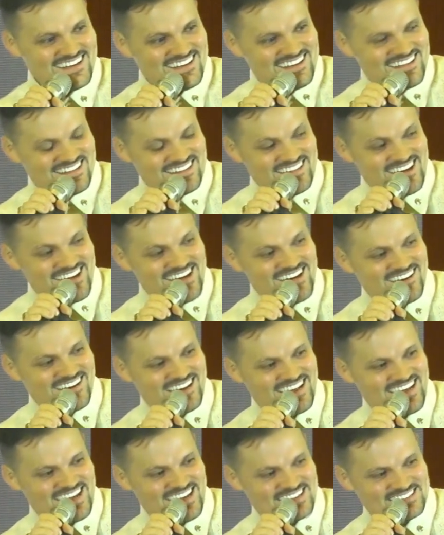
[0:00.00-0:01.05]
There
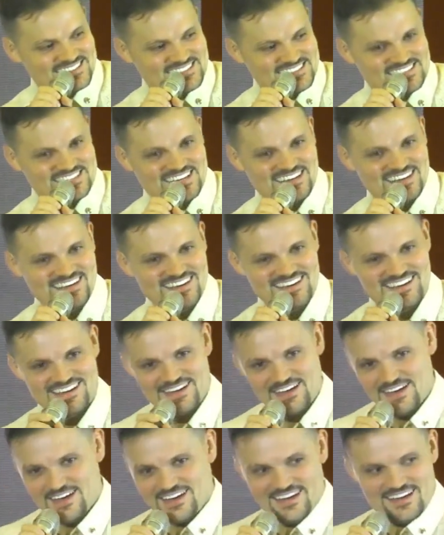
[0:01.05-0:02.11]
it is.
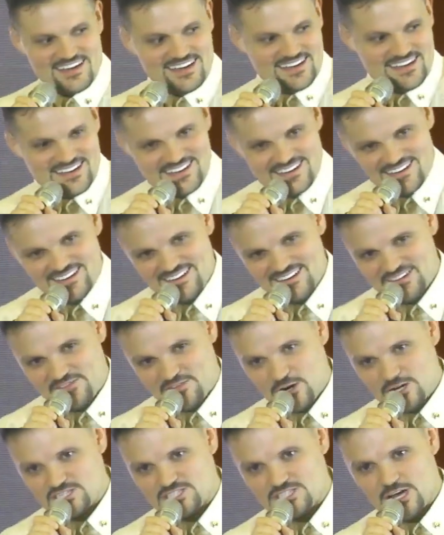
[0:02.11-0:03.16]

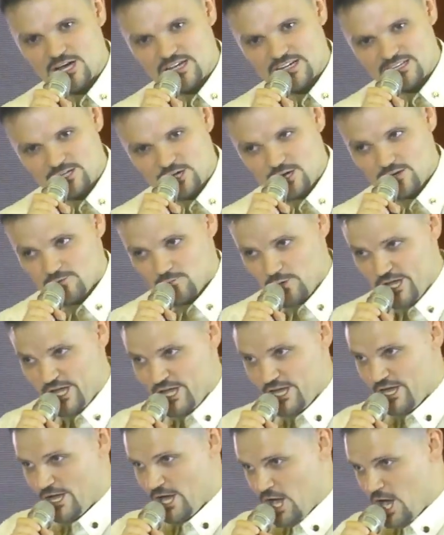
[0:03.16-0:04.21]
First song you learn,
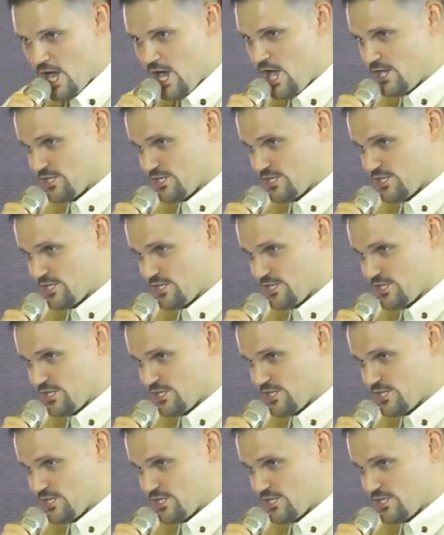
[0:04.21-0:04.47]
we are